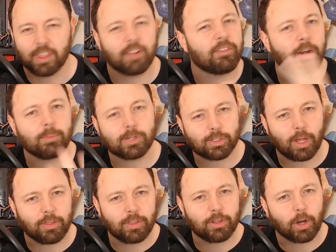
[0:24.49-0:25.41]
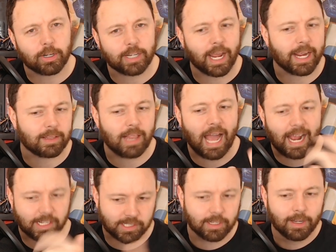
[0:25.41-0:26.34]
I very much thought the Dark Knight
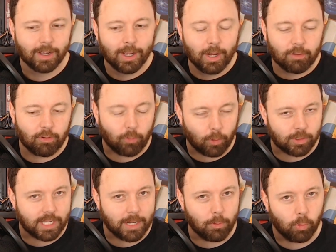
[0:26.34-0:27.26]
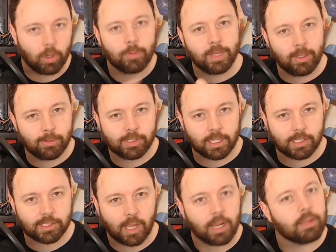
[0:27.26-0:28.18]
class for 14 would be using a
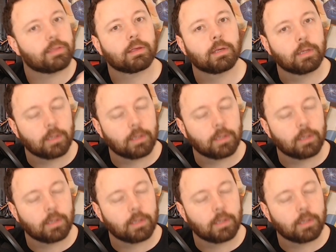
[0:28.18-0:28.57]
scythe,